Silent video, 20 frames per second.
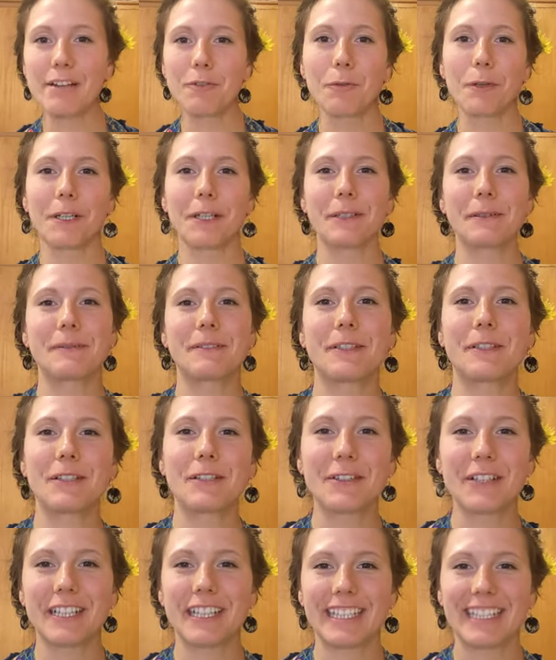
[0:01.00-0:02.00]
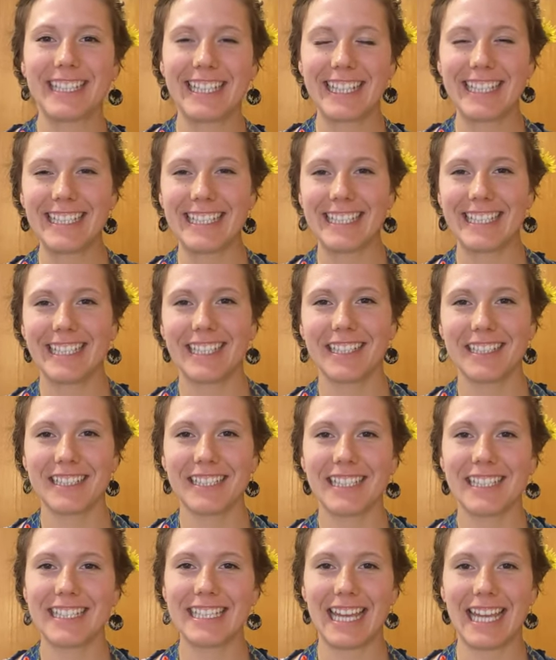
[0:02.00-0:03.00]
welcome to the Crook'd Kitchen.
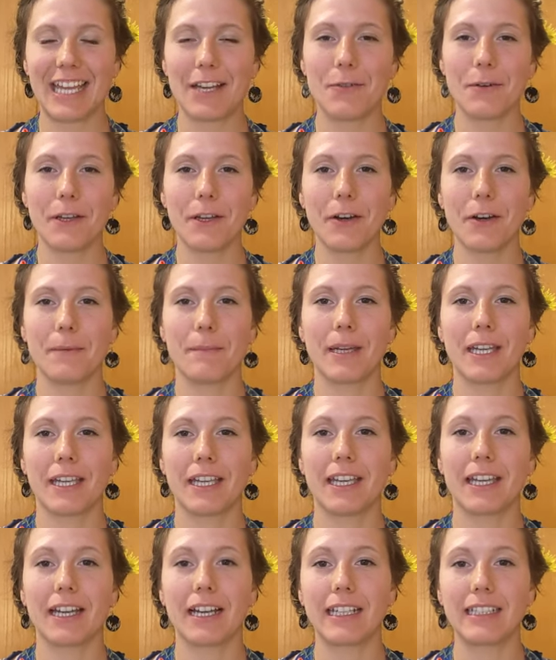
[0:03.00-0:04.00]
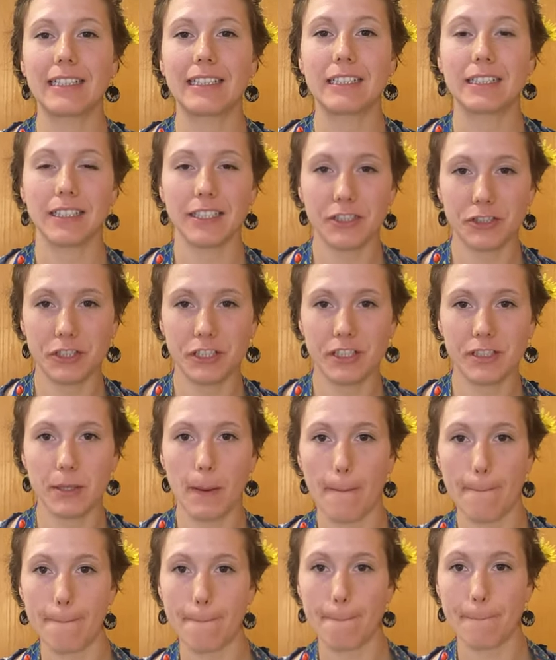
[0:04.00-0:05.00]
Today we are making a delicious
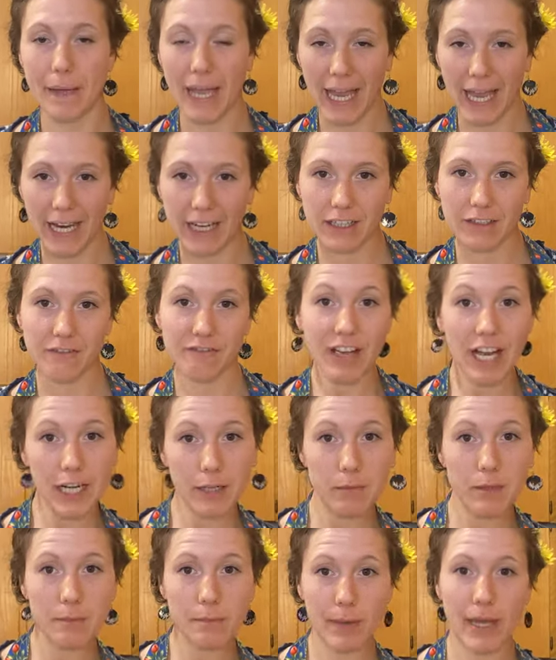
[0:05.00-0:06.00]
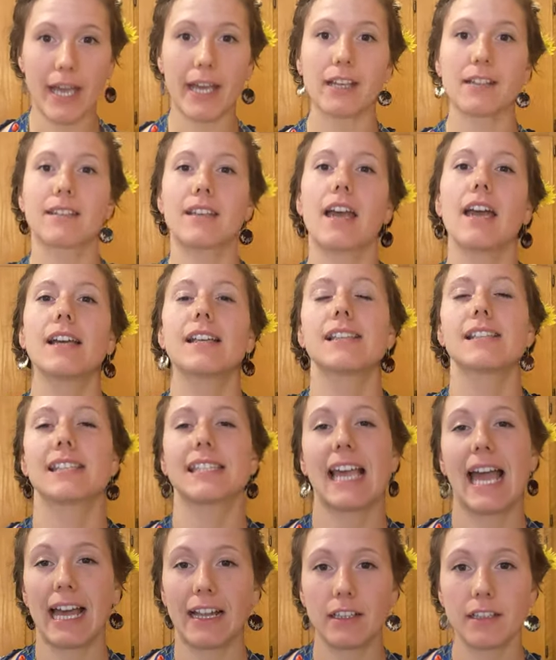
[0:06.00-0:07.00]
packed, vitamin-packed
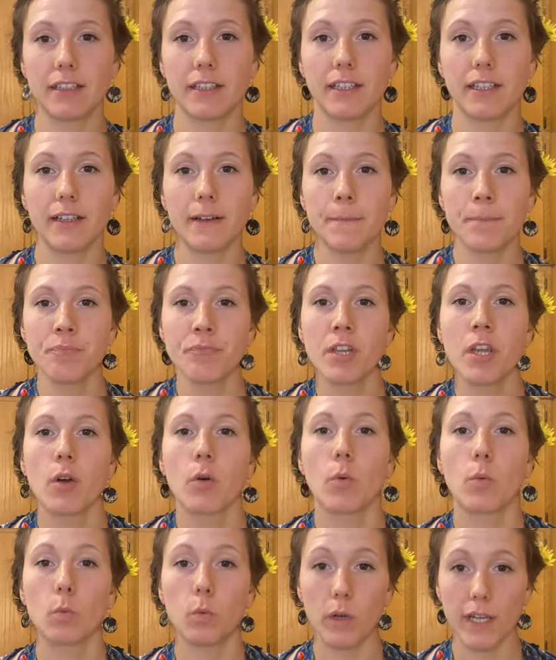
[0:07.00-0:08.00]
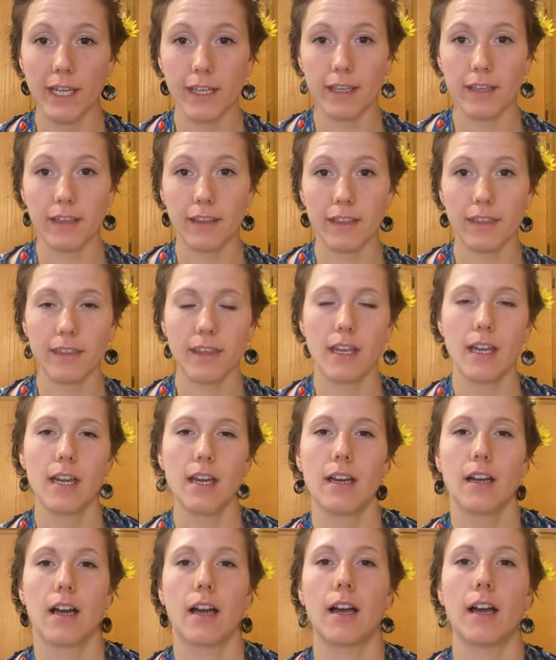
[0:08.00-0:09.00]
salad with
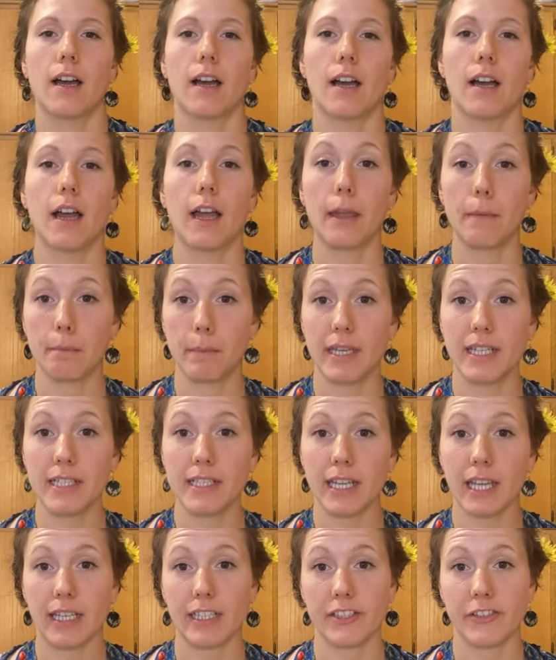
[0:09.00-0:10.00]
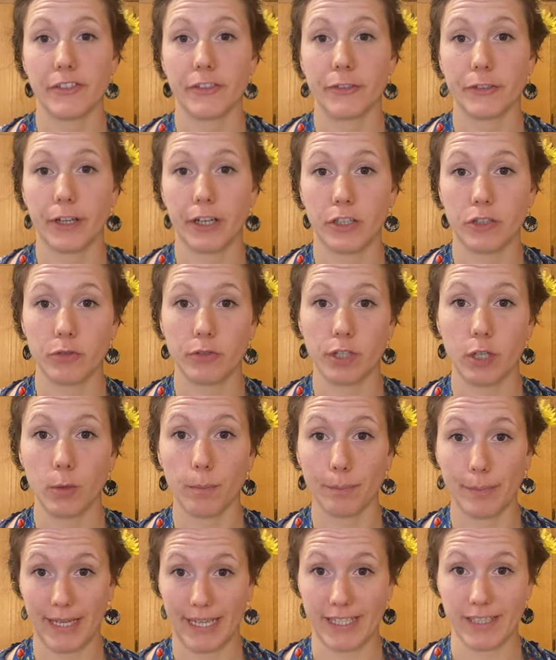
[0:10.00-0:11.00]
uh, a mint and cilantro
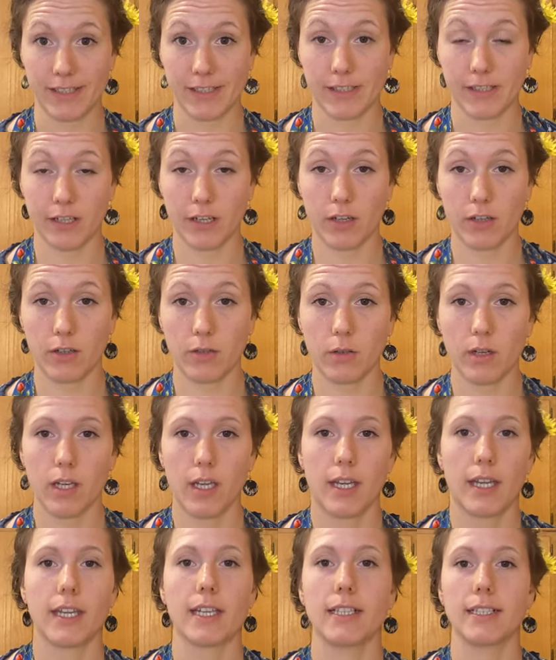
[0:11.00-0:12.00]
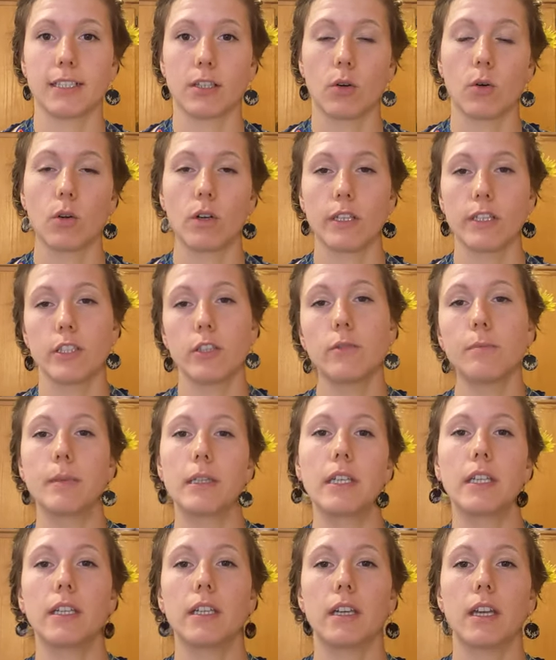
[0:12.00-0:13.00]
pesto. It's going to
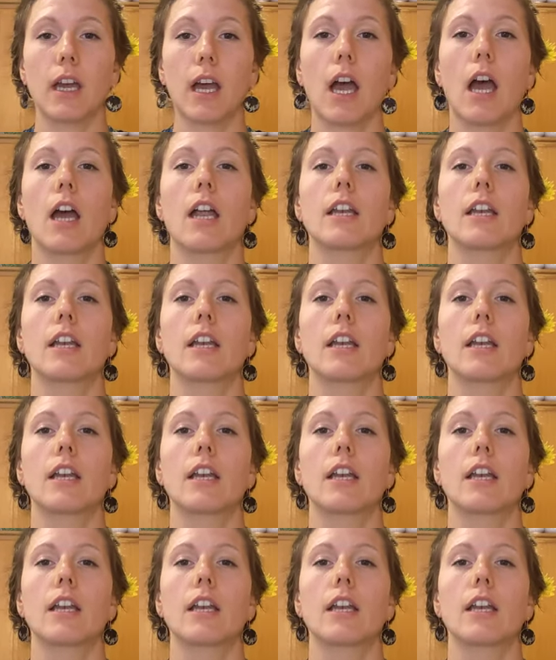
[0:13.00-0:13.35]
be